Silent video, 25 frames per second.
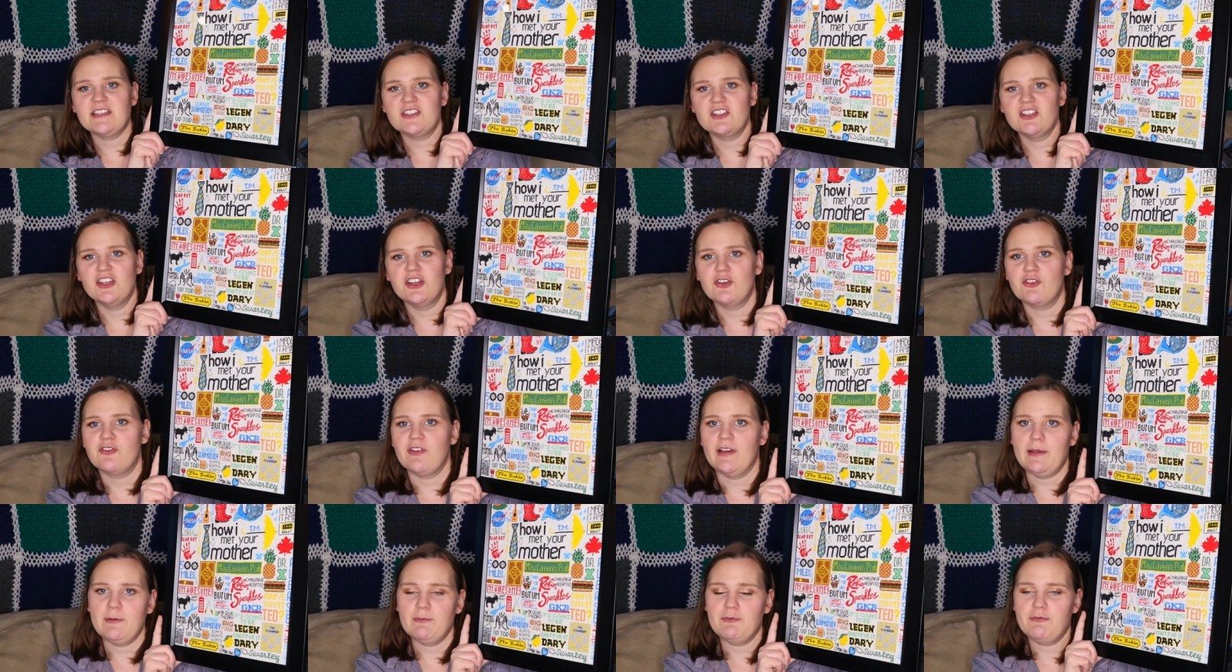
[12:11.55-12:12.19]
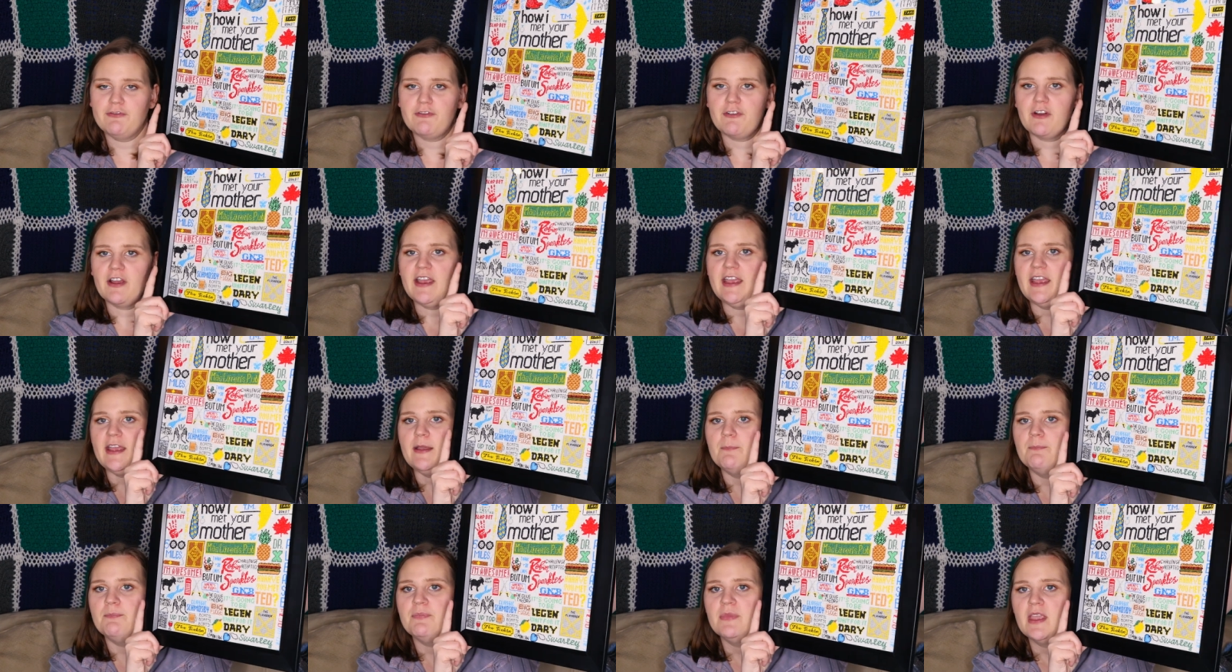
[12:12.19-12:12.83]
It's not a great
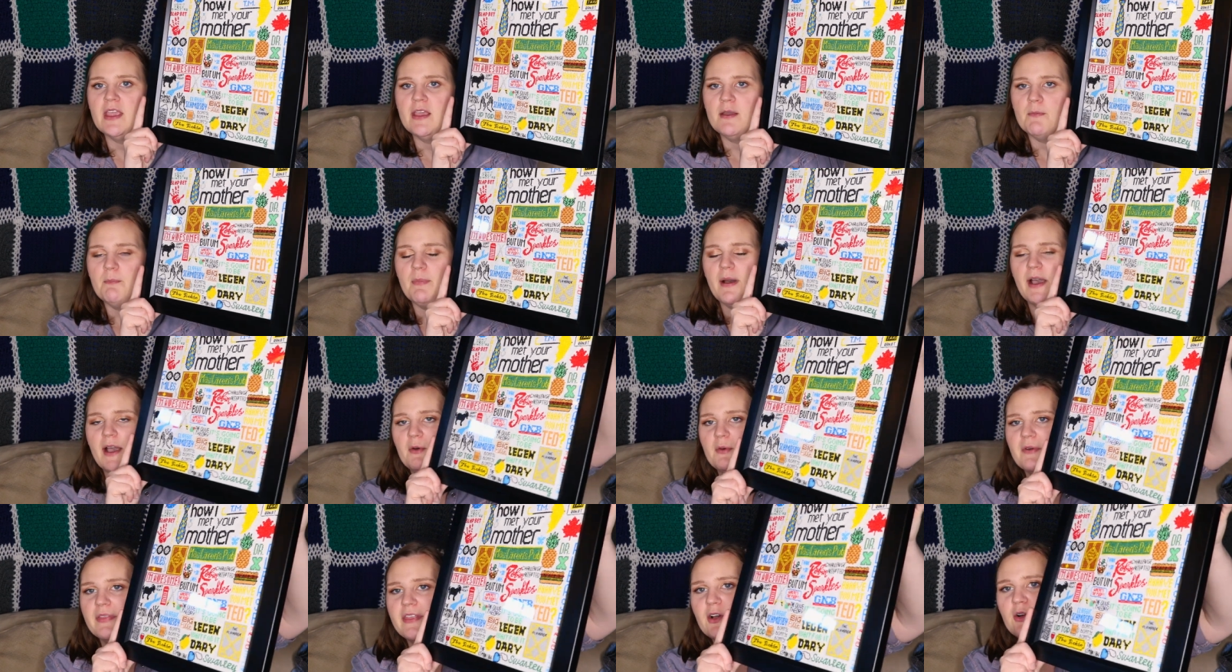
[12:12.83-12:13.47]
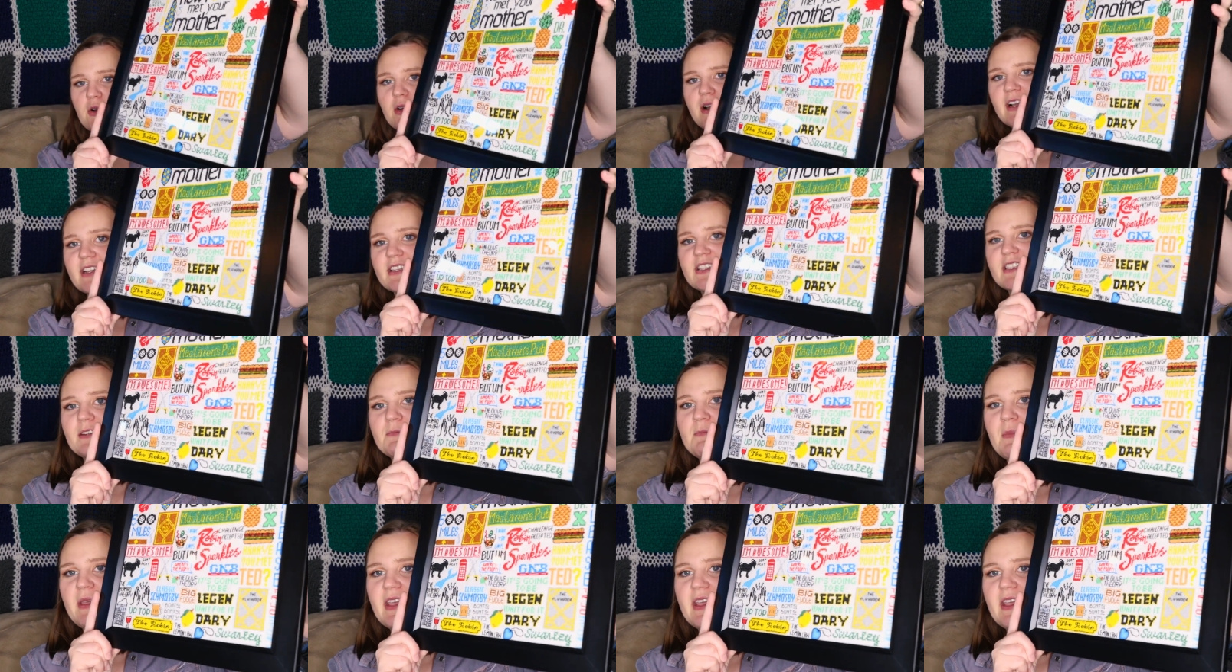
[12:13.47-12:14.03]
frame but without custom